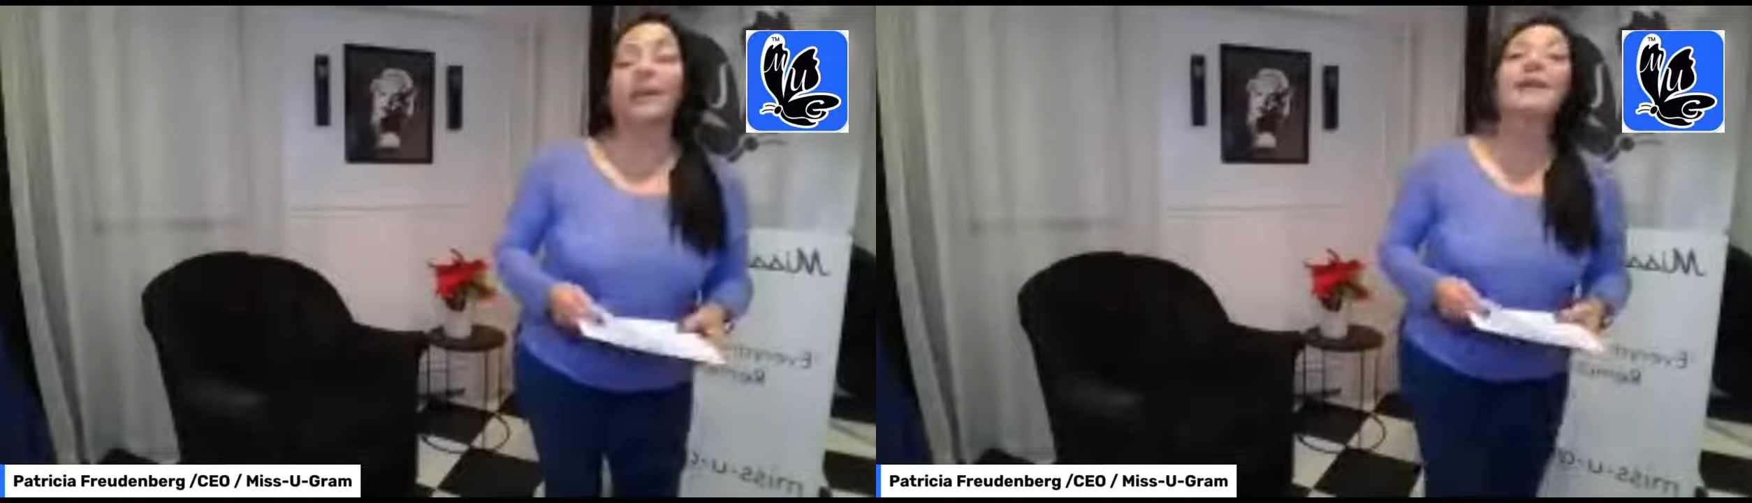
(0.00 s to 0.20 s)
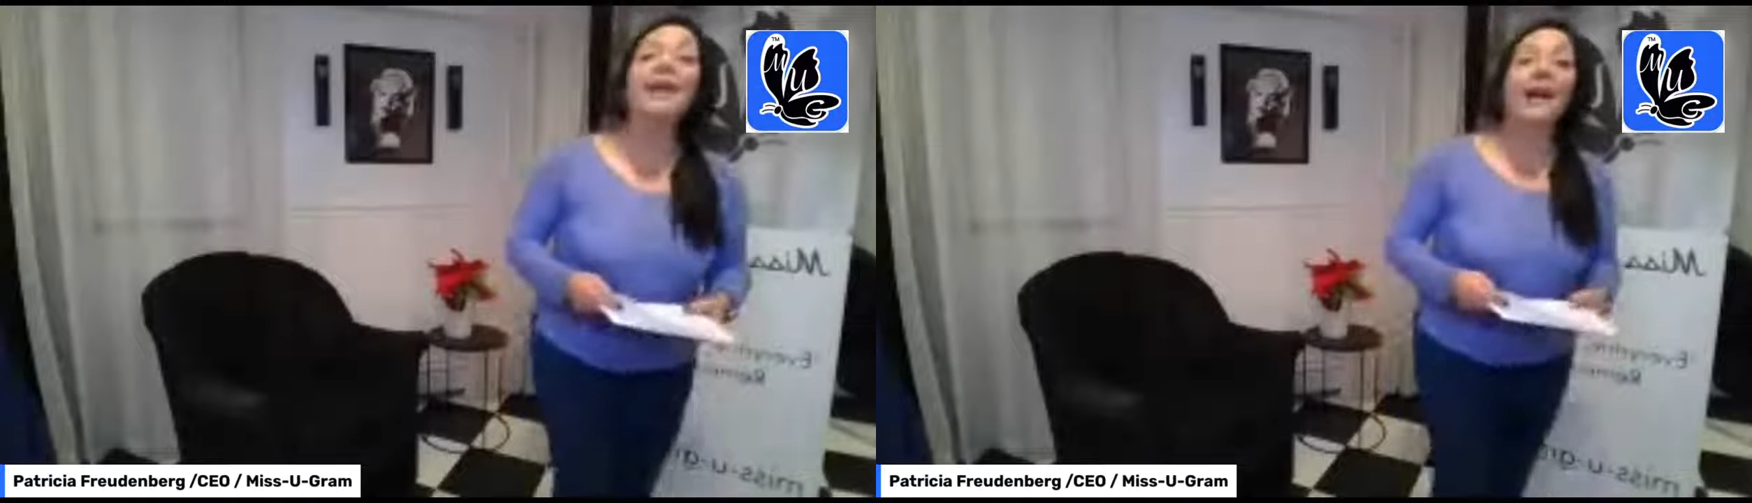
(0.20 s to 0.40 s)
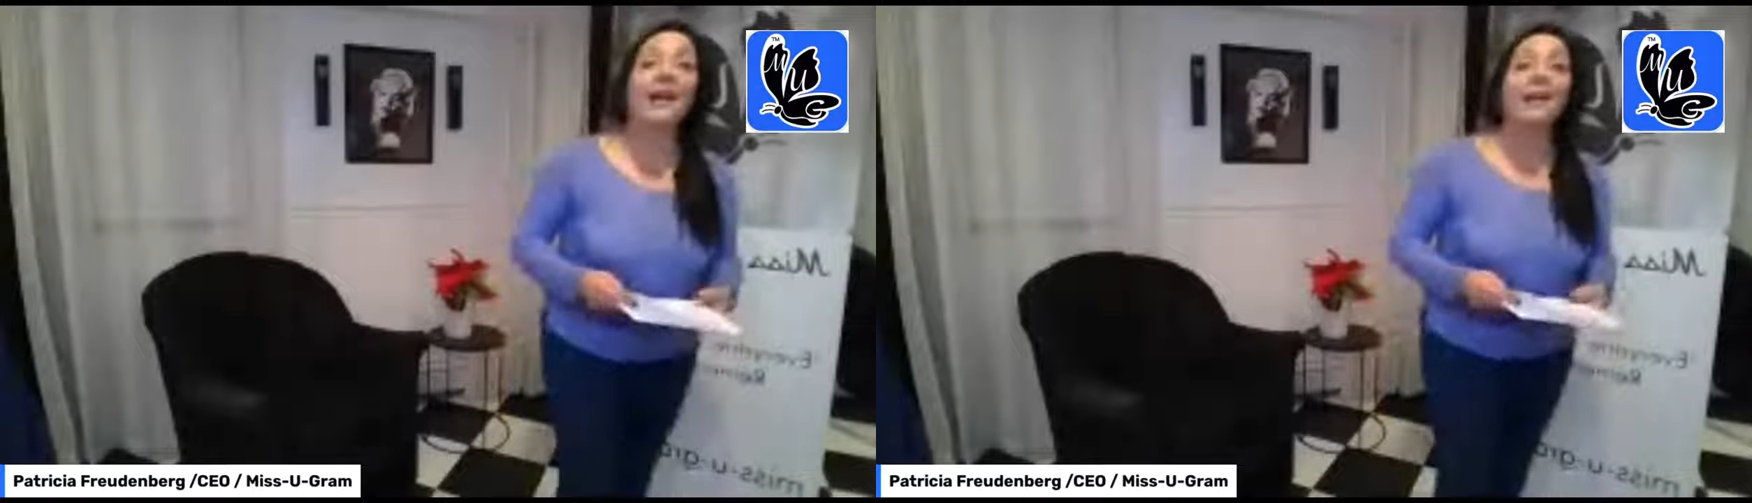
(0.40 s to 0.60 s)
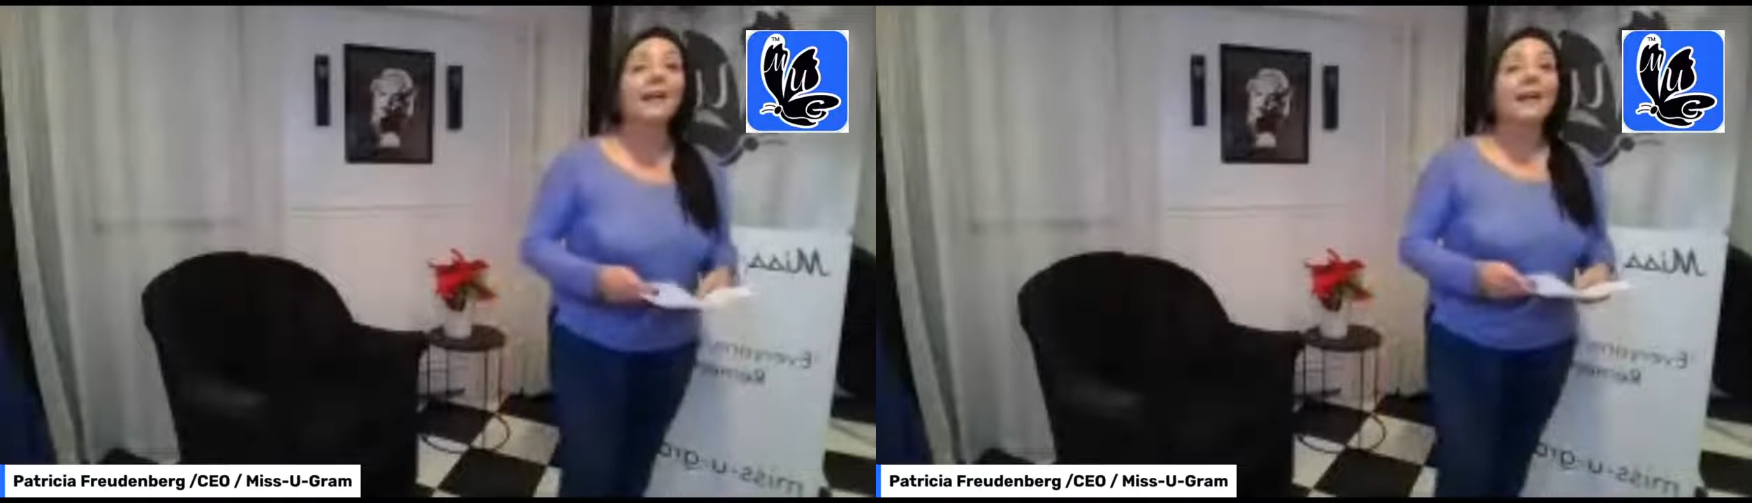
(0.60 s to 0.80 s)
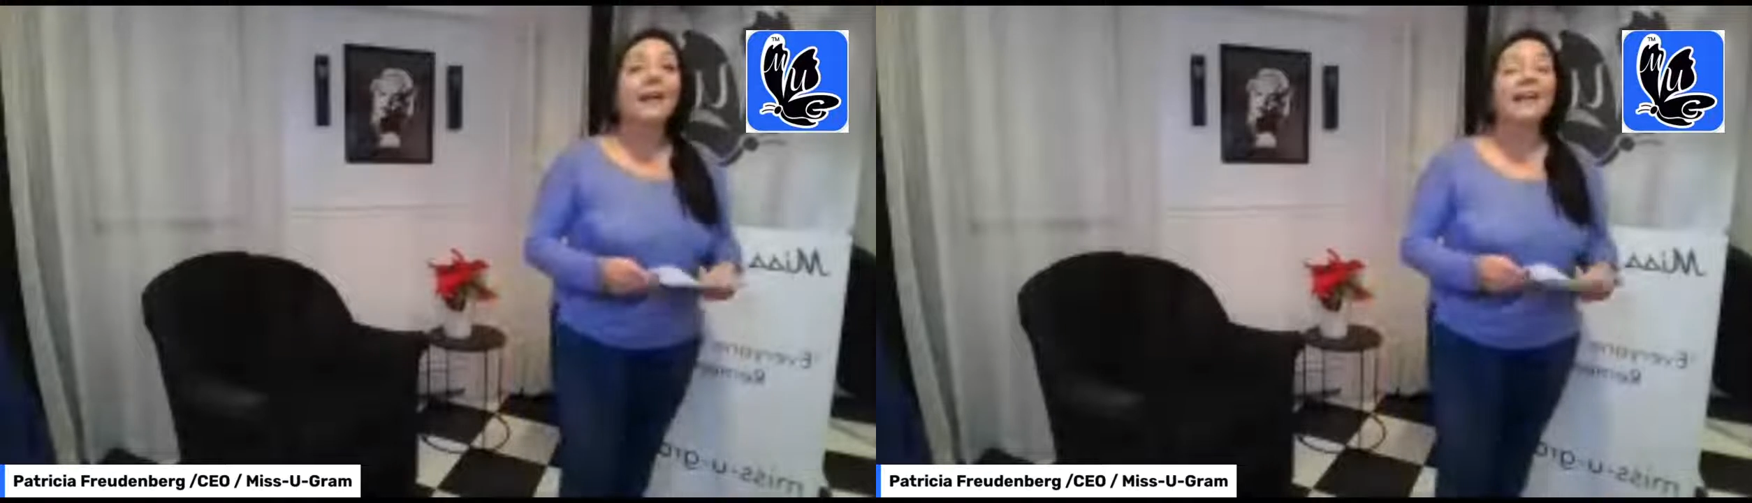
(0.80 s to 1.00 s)
Again,
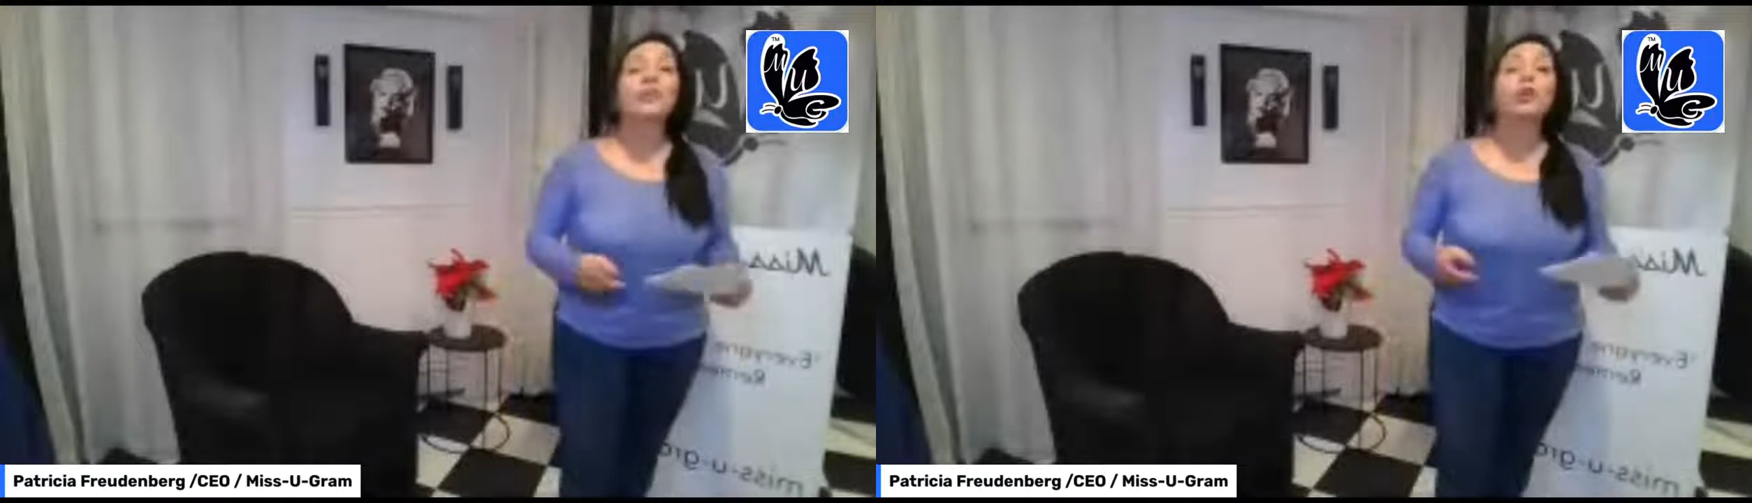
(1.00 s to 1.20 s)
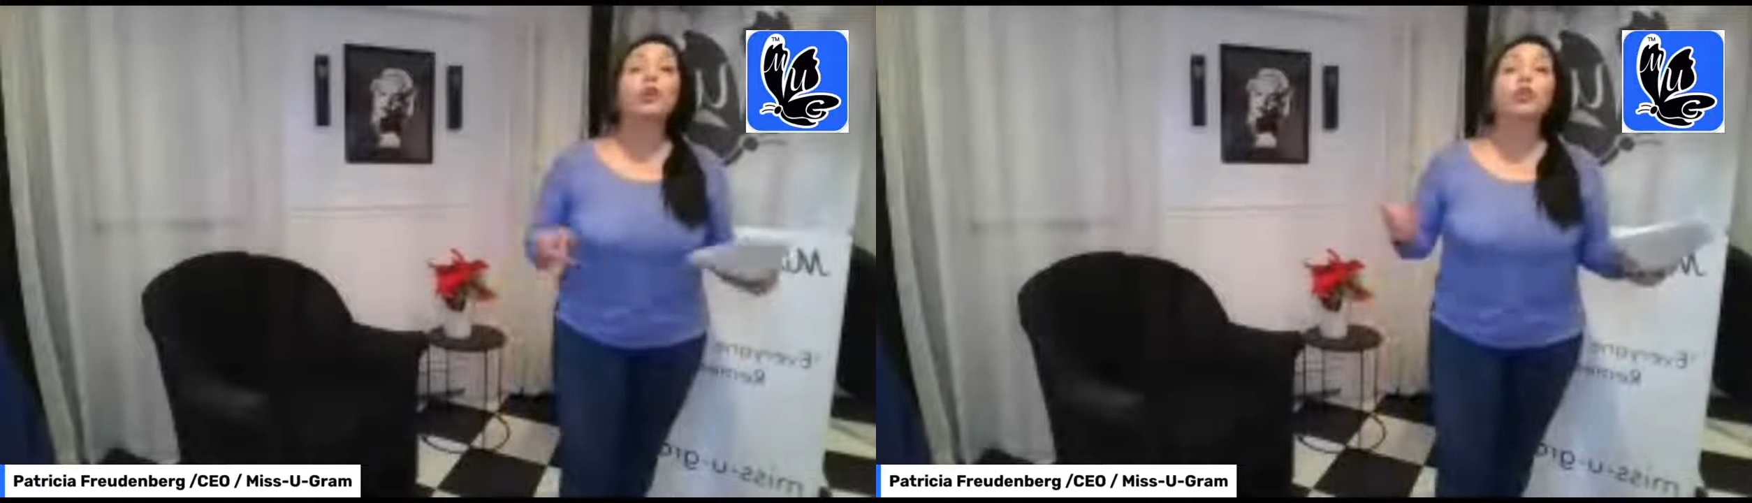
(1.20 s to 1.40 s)
it's a